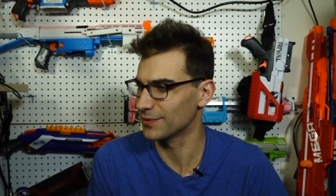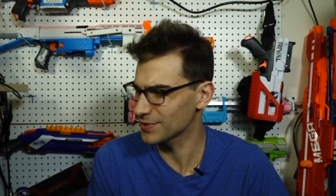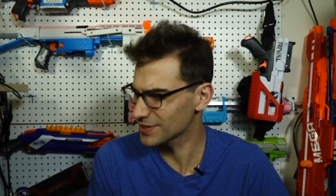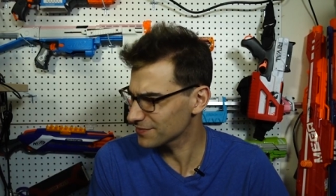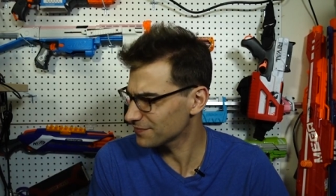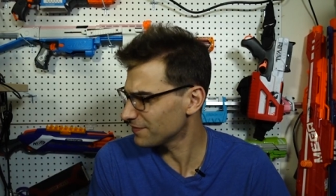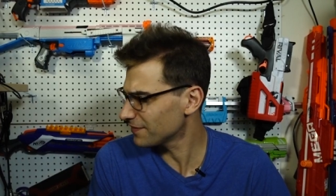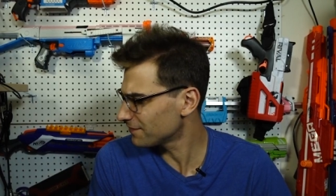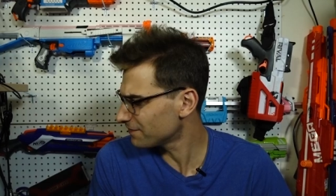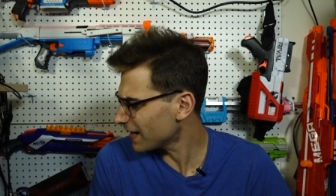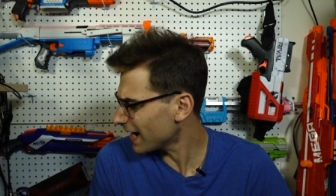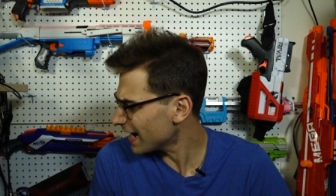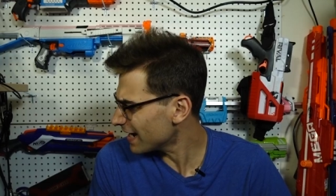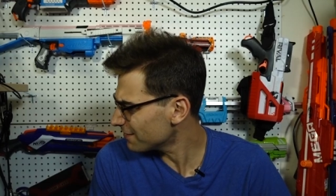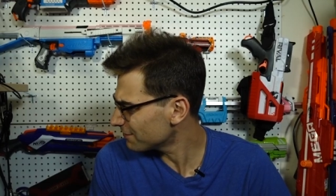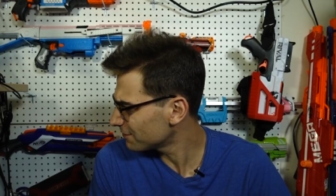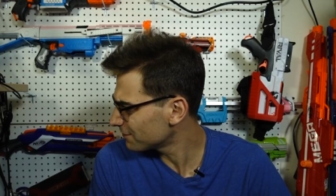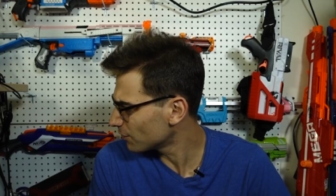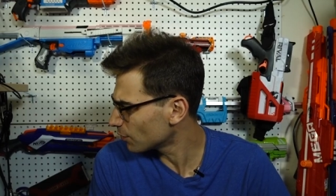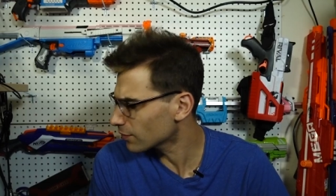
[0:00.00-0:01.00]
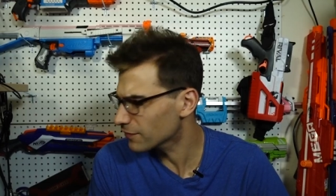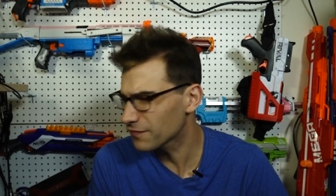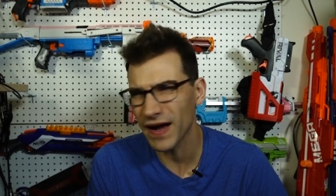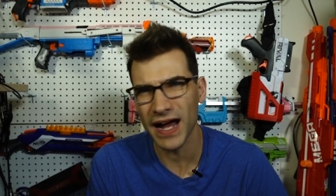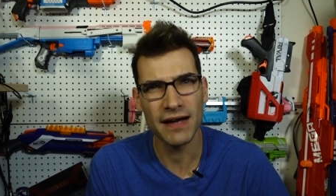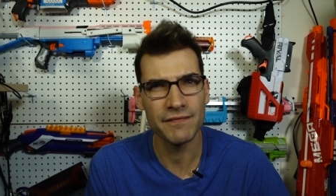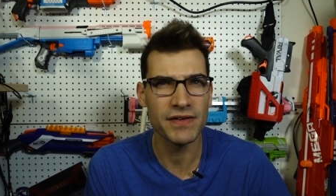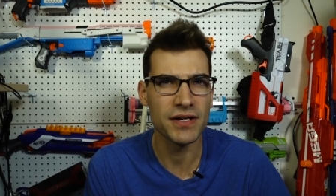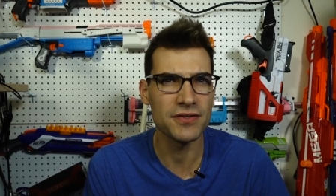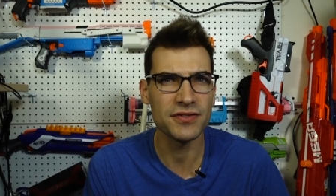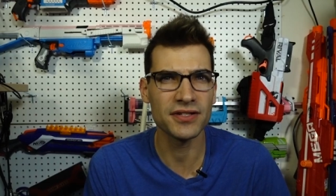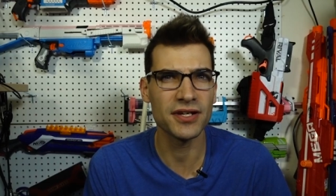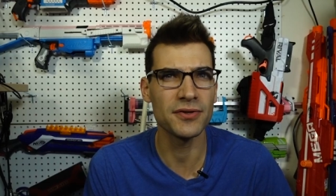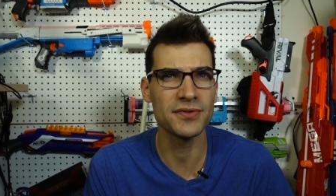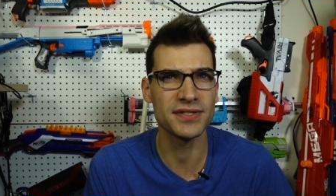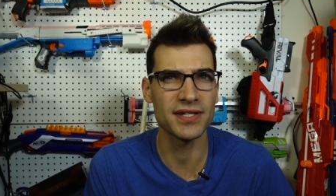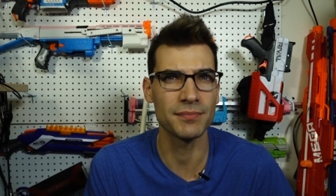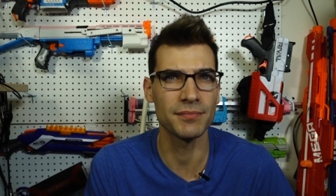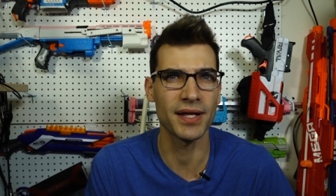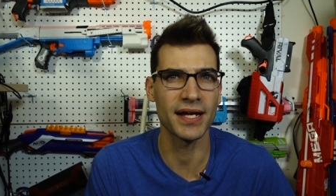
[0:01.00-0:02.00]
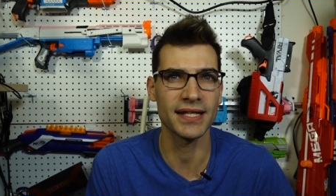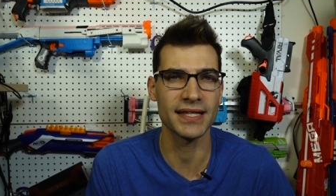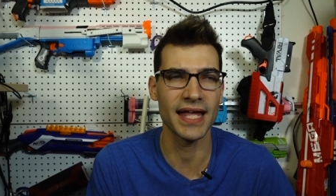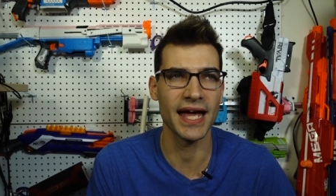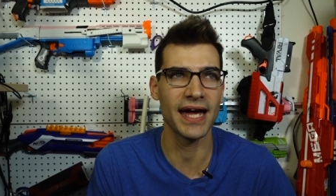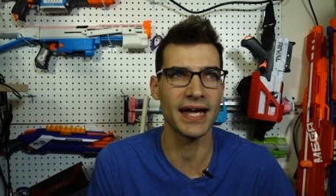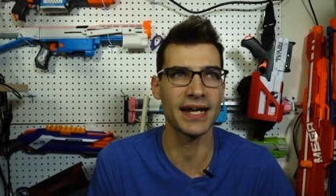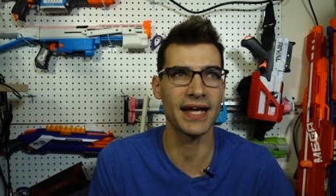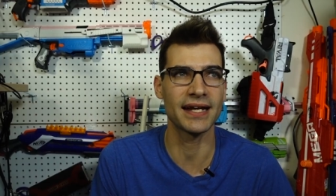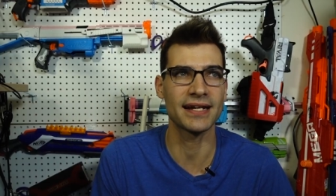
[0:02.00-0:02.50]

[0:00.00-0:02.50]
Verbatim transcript: It wasn't for five, four or five years ago, something like that.